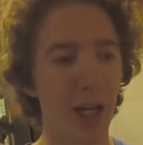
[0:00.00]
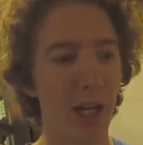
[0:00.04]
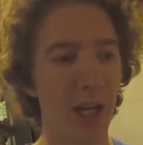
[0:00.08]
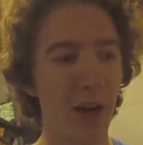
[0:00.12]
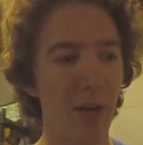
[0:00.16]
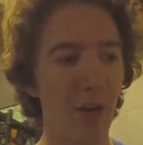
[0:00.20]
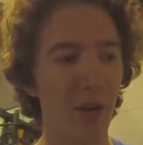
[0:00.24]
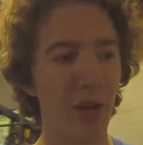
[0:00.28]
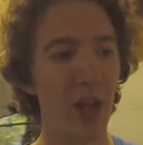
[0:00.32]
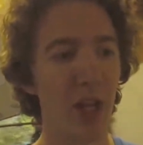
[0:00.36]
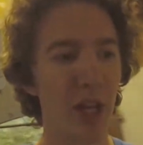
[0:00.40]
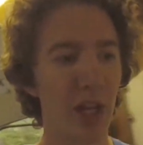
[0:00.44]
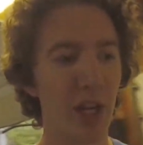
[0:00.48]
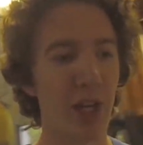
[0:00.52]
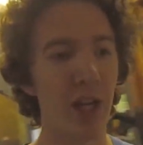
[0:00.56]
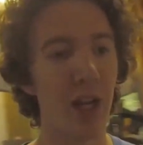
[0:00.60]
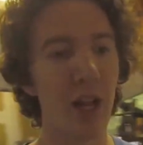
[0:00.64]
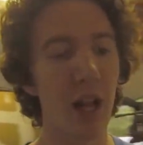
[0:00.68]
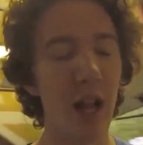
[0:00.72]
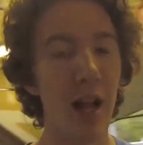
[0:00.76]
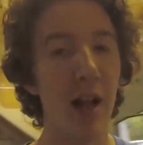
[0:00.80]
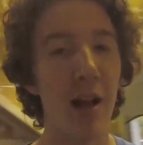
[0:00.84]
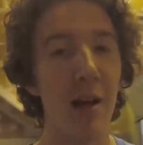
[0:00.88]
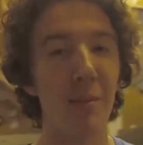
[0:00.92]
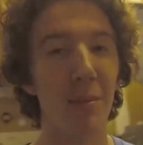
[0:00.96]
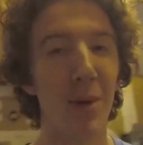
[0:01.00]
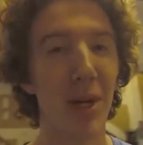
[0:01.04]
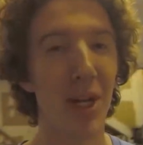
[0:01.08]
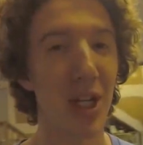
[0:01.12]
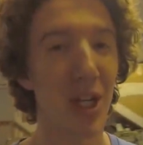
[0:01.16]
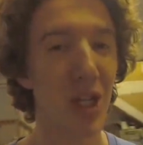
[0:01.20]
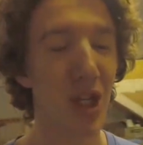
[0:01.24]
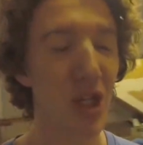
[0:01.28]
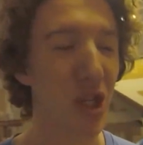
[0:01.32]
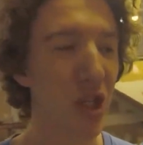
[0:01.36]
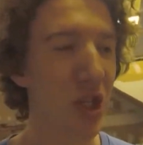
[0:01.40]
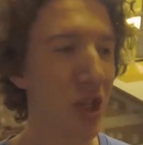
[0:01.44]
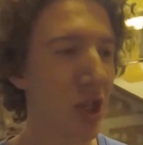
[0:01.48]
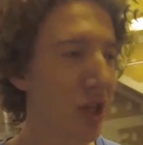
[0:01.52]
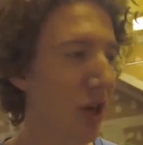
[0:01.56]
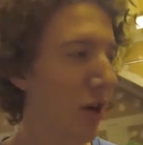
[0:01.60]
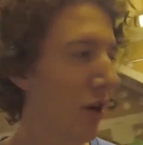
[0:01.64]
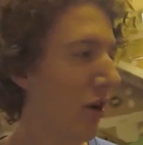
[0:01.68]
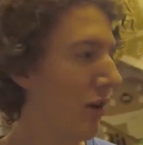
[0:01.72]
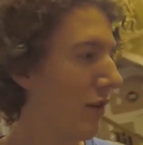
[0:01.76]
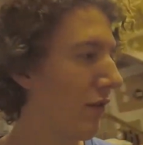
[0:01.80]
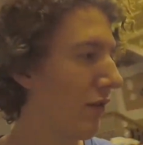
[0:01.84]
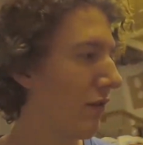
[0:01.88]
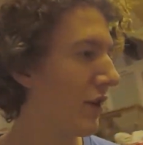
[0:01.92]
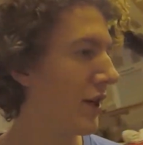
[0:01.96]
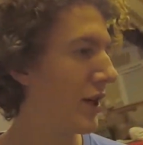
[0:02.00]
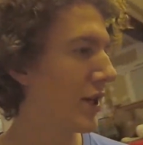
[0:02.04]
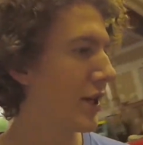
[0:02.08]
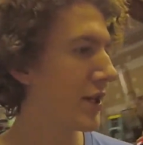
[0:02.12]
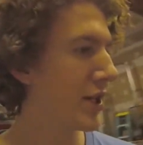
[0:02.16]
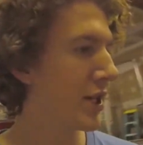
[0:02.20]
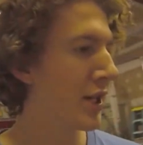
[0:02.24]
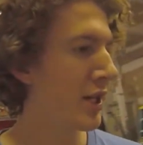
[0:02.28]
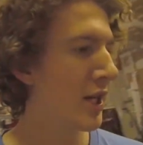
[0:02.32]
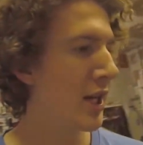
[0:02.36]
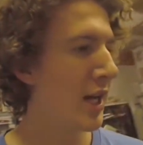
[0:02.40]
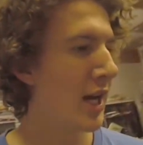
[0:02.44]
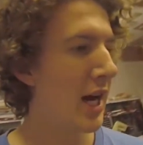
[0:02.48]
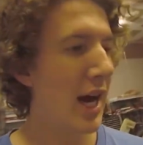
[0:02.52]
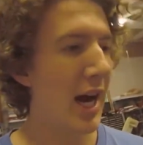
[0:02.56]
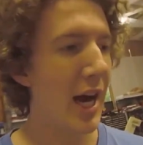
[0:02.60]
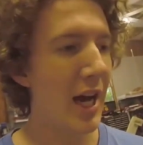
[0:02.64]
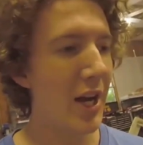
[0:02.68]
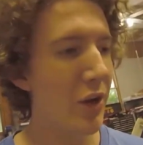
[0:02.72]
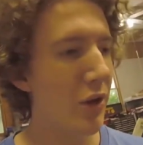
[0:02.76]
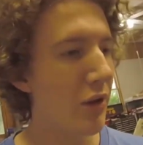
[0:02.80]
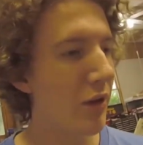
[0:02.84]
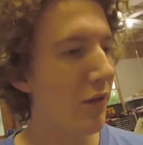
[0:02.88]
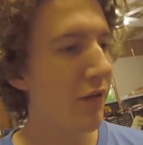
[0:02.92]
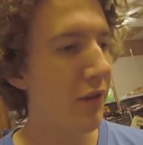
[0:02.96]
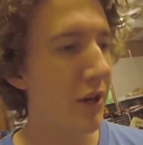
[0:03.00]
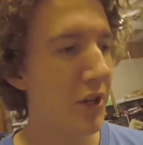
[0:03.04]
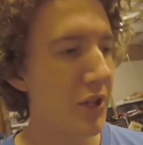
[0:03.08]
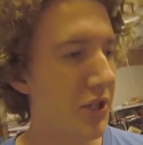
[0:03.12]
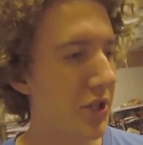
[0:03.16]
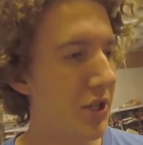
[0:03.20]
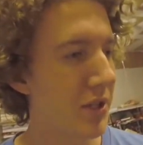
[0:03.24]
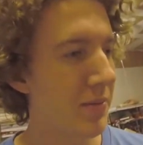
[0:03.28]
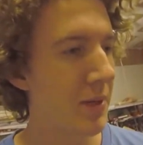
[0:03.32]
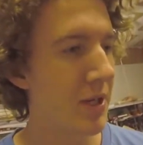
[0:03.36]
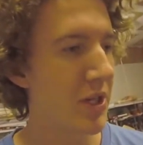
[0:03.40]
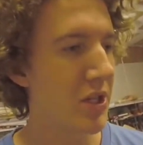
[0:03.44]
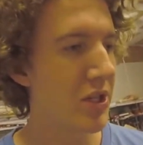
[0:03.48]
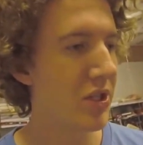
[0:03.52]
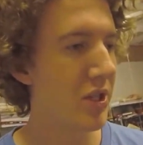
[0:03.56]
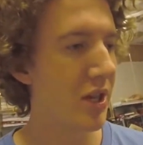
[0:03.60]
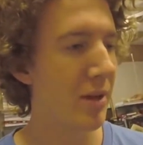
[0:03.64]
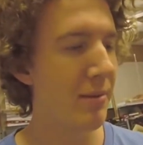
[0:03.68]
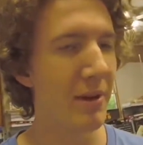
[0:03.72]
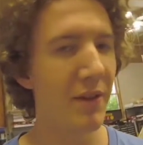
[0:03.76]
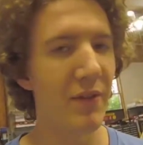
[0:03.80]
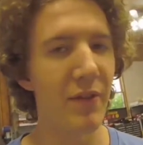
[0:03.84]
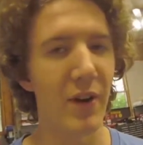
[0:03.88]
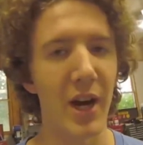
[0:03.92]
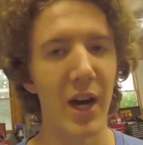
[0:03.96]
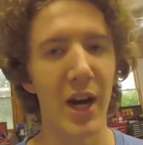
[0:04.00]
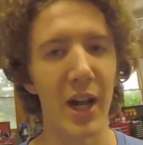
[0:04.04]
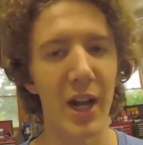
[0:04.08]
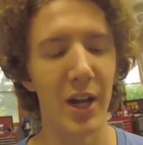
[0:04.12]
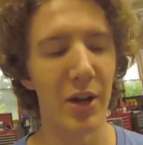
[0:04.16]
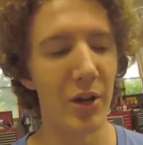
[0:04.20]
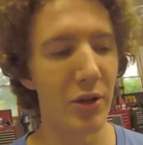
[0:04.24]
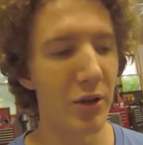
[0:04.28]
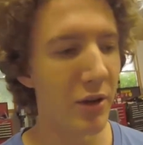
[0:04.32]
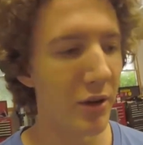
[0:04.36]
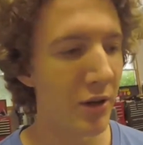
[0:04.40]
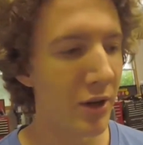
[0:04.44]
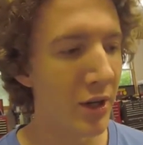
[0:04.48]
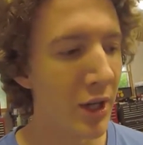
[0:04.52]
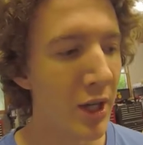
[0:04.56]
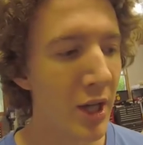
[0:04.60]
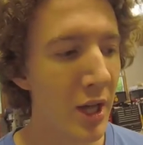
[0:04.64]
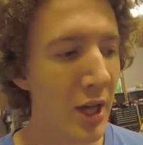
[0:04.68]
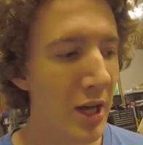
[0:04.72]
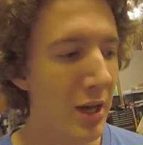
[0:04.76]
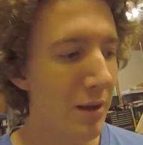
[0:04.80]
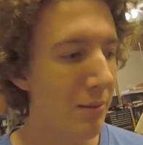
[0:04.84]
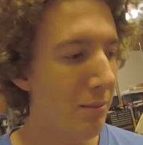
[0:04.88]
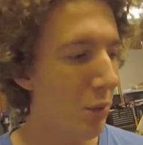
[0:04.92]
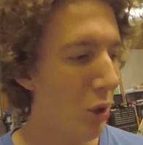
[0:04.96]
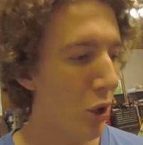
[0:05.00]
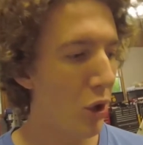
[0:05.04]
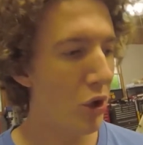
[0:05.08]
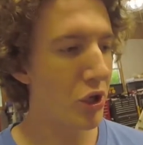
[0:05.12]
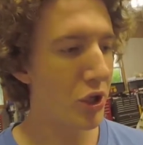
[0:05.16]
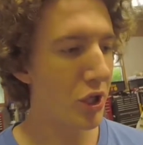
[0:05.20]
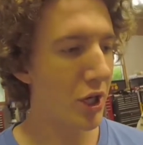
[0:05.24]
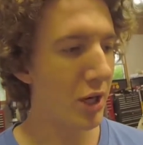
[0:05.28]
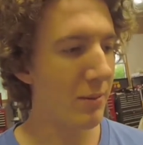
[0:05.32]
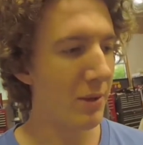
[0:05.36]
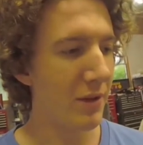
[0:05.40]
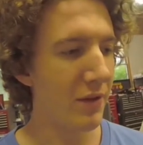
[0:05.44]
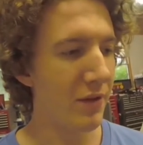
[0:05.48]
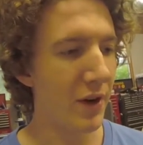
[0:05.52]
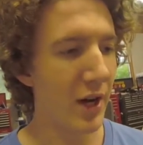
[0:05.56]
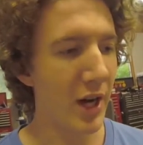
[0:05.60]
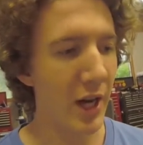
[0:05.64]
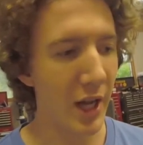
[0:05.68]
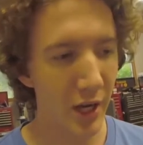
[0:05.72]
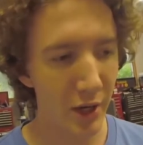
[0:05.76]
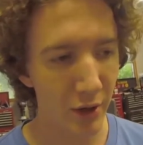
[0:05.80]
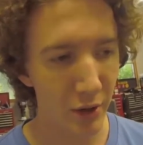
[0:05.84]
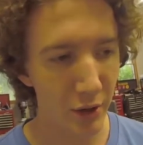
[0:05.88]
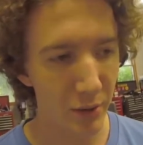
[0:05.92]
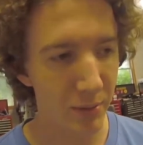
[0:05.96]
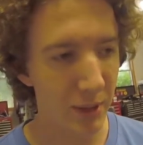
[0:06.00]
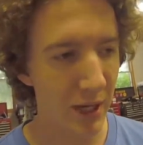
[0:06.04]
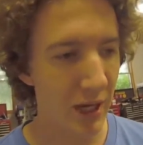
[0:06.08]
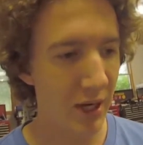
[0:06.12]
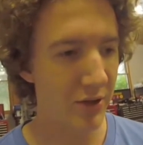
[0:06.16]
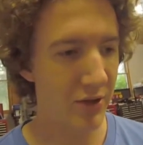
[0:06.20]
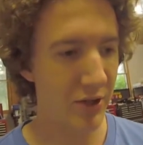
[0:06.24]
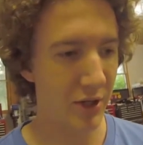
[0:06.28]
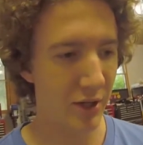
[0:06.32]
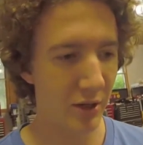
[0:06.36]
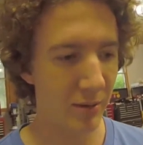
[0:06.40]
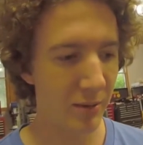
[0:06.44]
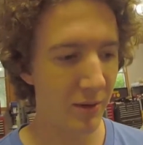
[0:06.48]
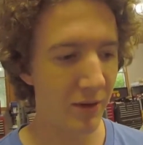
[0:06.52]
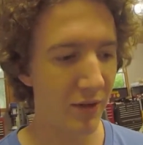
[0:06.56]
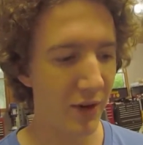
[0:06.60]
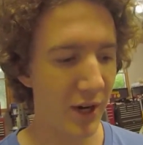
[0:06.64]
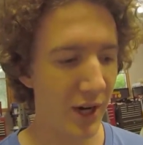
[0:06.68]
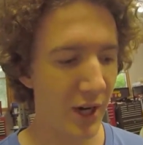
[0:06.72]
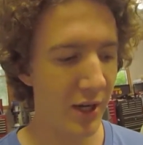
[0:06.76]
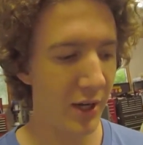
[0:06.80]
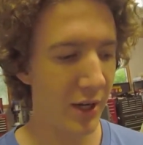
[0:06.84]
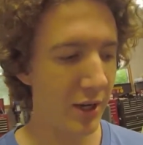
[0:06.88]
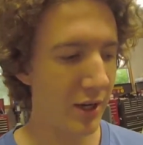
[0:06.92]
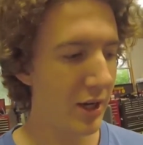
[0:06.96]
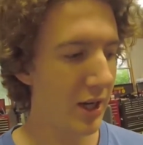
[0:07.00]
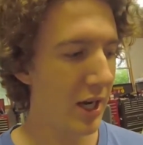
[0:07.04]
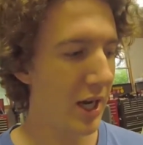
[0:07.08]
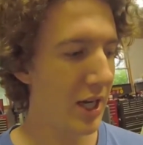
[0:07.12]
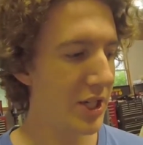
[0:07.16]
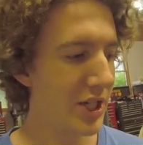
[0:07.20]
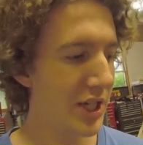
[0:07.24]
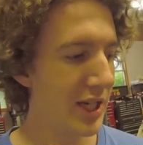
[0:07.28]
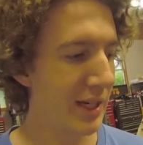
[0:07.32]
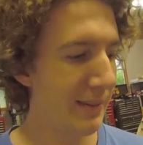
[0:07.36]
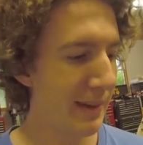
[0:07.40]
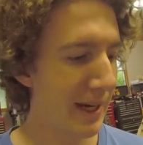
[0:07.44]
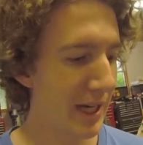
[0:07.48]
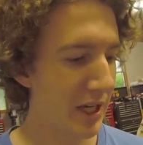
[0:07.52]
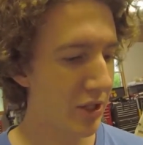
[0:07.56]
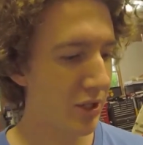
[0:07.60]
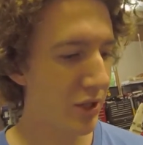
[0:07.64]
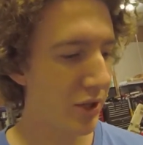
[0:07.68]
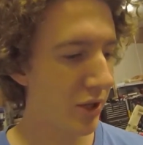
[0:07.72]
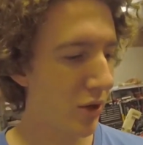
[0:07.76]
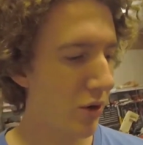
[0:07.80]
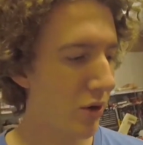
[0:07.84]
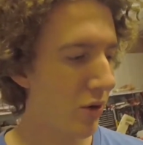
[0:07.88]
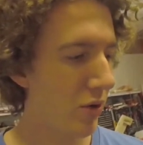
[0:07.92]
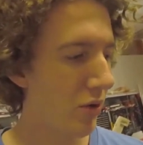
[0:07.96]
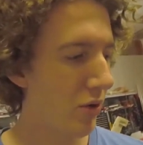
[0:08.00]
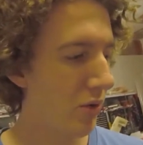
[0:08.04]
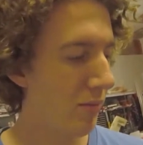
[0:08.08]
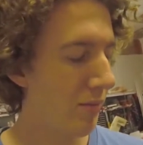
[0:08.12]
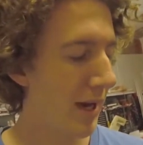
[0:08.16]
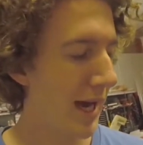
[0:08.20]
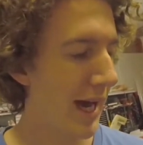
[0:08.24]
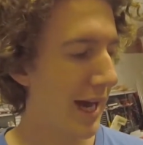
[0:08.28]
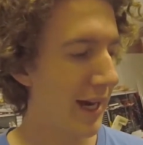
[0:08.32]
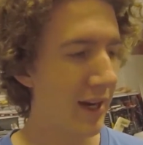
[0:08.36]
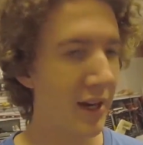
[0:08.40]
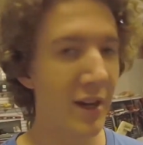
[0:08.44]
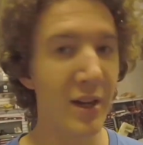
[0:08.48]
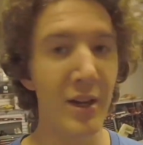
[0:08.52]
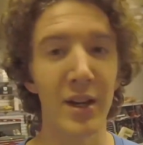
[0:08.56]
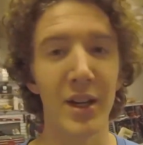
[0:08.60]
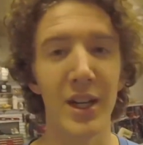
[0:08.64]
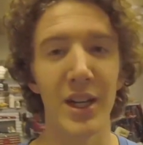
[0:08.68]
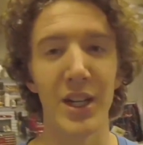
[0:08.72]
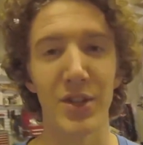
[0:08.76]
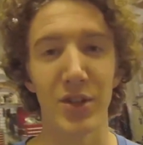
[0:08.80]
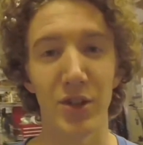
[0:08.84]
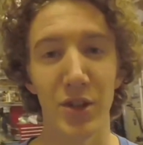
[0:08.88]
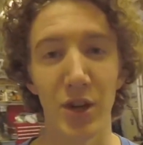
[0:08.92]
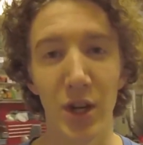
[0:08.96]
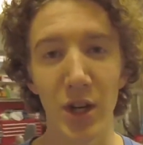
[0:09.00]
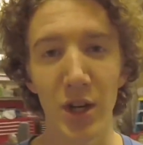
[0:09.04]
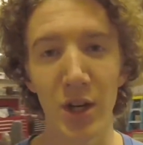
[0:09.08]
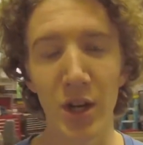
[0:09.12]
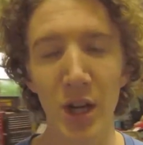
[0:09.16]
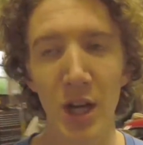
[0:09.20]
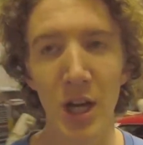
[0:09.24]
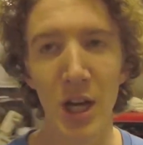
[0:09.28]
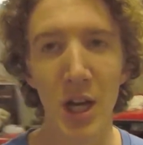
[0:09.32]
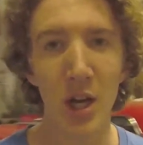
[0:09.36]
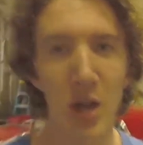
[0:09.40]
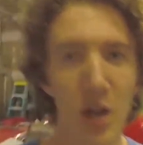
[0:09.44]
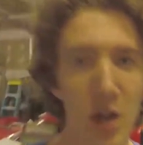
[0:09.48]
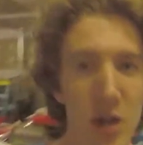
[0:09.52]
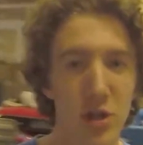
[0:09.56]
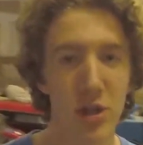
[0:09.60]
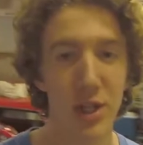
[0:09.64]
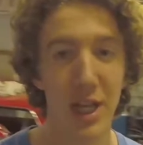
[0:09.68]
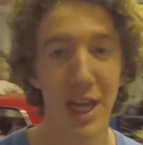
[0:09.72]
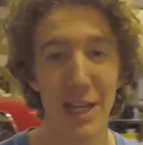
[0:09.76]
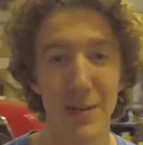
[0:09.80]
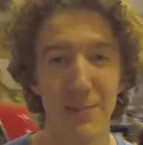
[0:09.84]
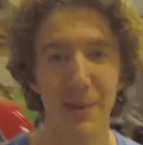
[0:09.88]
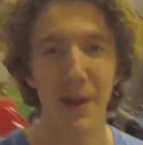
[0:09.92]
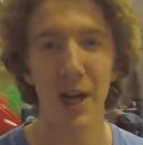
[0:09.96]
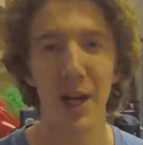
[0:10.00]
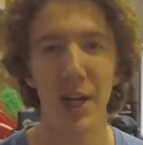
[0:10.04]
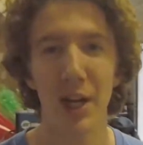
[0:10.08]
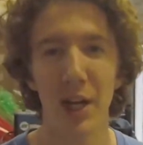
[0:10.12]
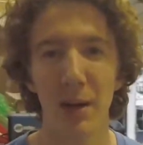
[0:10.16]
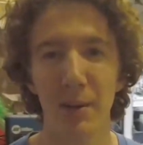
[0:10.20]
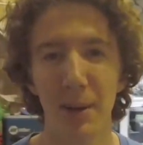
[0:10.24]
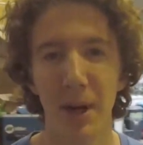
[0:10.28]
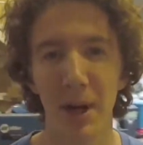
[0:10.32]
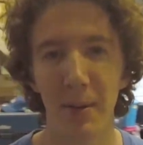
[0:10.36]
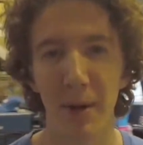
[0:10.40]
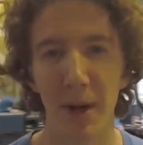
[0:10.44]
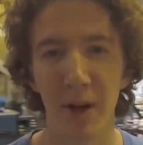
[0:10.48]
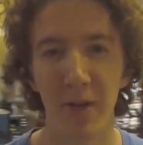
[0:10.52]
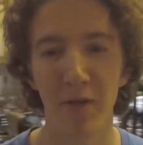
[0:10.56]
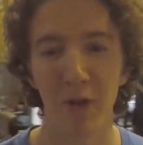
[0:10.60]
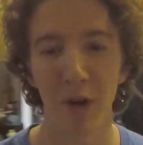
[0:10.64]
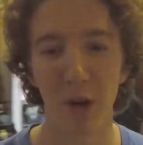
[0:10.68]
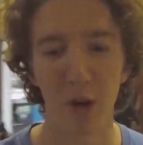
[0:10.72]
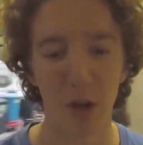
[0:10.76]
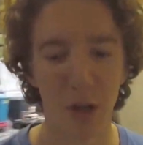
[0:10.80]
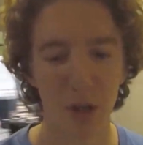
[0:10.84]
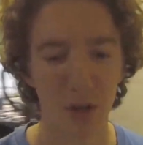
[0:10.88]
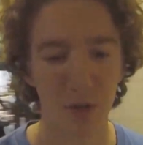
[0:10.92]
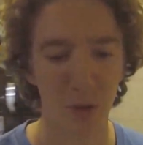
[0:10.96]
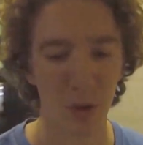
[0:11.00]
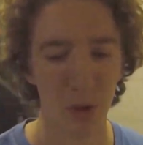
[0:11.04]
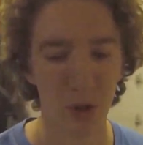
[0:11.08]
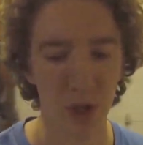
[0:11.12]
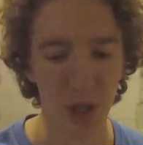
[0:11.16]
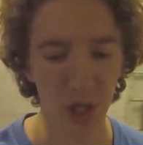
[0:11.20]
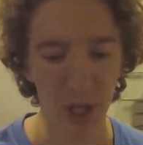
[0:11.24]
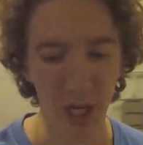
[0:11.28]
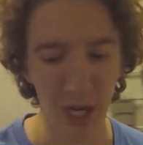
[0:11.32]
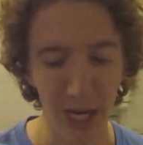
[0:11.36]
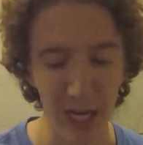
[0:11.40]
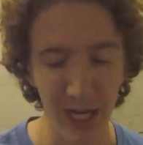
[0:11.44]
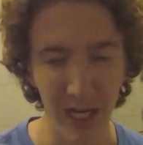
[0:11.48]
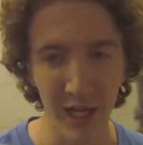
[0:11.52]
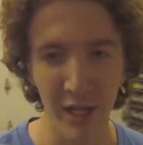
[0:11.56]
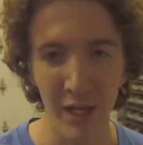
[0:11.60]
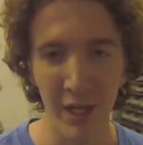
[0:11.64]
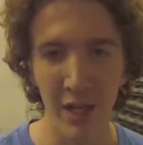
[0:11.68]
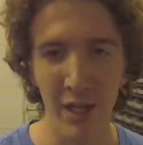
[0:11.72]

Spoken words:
and everything. But it should all fit. I know the front suspension's gonna be fine. I know the motor's gonna be fine. I know the pedals are gonna be fine. I just need to make sure the whole back is good. So that's probably gonna be our main focus for today.